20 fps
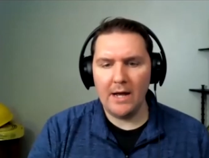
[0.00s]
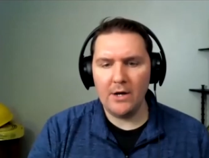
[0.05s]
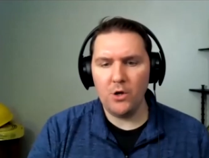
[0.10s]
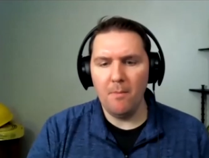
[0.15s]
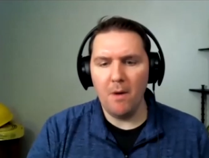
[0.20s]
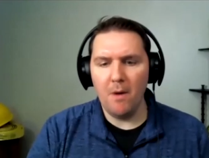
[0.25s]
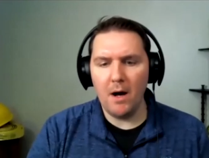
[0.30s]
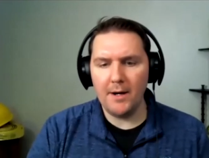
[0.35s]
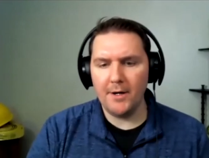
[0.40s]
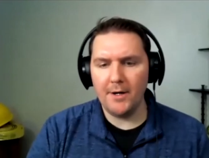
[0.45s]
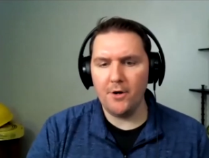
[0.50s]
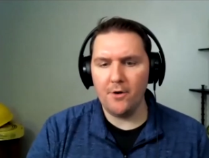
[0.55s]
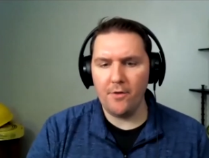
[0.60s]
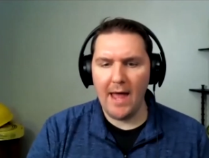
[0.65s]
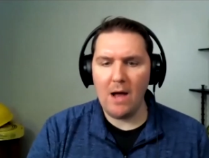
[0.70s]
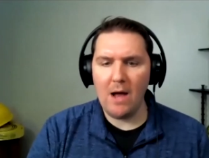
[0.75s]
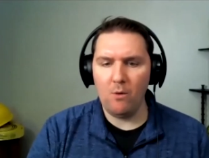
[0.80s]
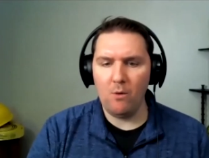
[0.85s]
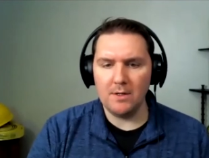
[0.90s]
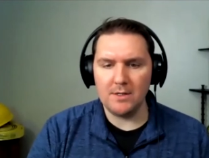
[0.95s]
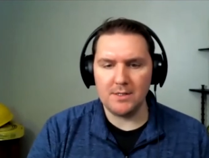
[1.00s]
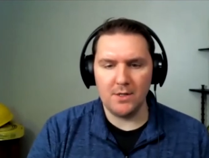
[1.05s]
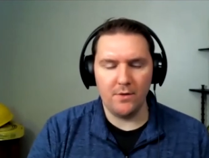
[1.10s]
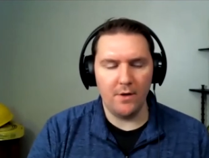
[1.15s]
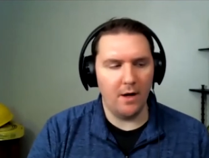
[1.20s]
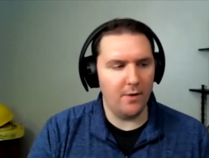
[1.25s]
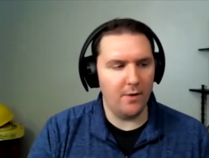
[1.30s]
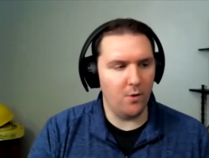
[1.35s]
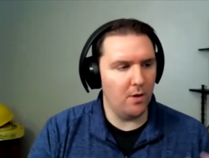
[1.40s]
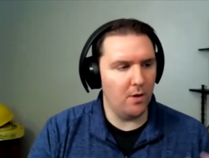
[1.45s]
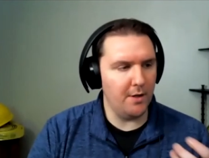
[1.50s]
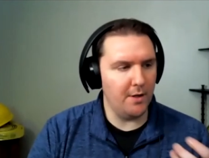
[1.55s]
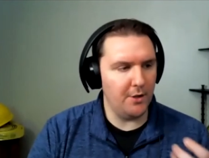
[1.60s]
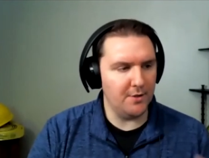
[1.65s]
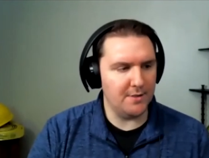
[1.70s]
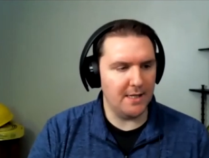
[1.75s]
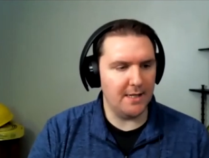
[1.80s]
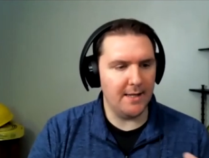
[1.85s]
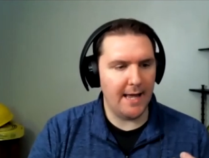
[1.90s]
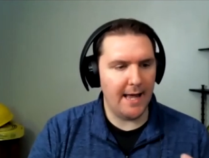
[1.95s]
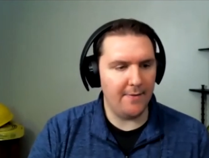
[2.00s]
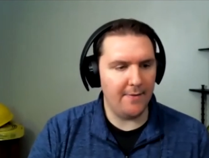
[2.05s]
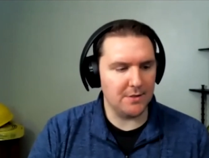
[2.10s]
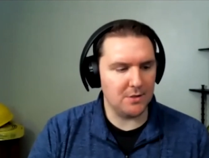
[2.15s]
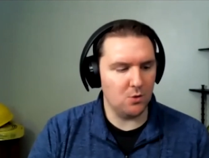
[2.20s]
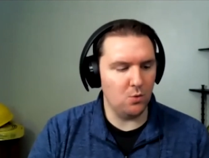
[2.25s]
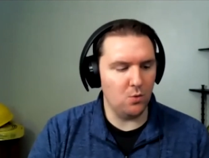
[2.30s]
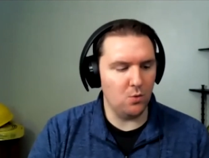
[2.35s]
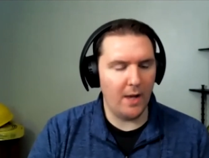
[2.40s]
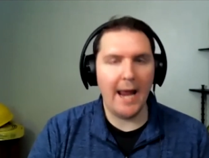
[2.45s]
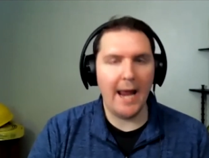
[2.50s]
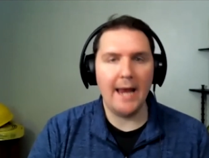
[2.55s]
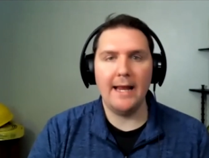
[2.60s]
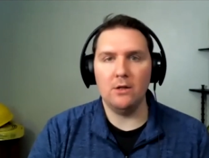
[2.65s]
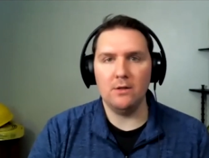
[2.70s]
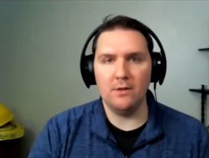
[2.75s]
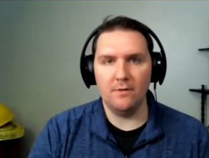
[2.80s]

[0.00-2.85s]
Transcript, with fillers: do you monitor that one? So the other one, you said it had this cool handheld